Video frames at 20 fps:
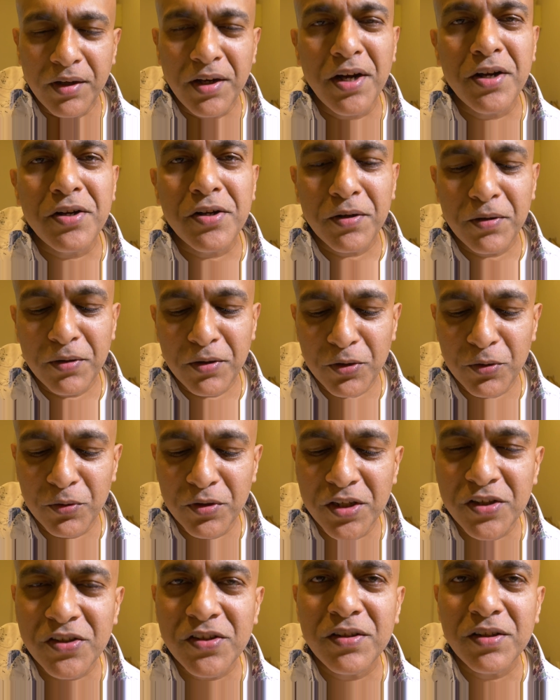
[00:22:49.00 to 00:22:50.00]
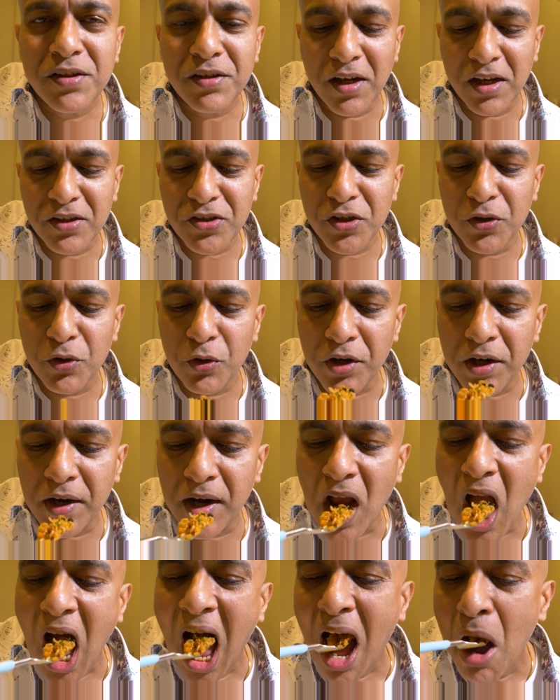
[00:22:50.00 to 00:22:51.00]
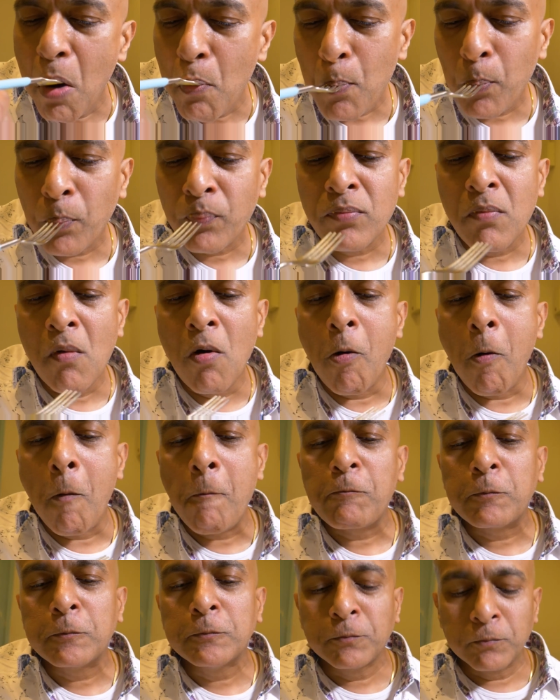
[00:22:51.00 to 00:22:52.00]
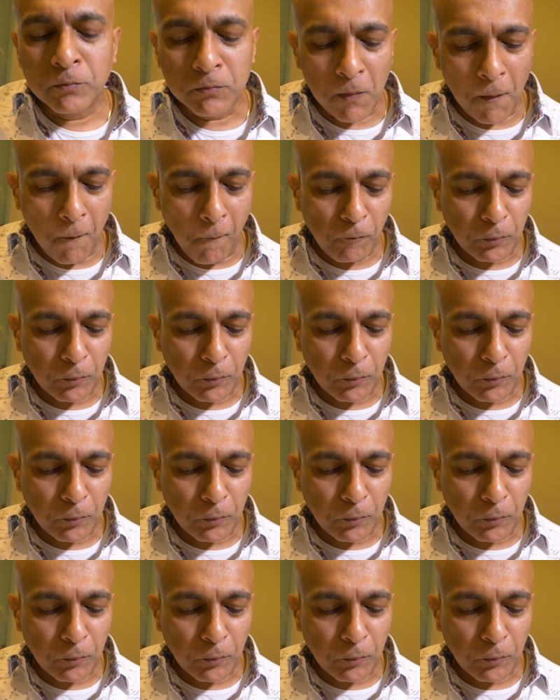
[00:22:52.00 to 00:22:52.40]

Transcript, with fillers: hit to this nasi goreng. It